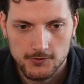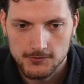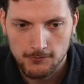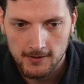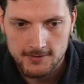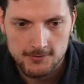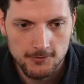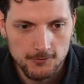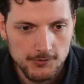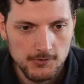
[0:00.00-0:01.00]
it's fine to
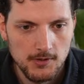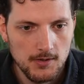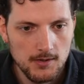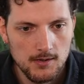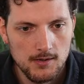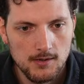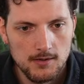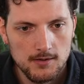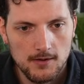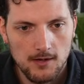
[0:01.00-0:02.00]
use.
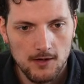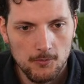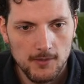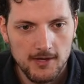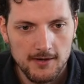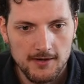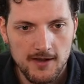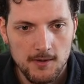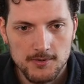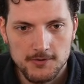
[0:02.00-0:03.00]
Now we can
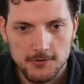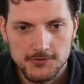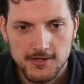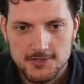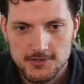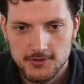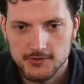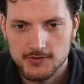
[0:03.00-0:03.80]
enable those caches.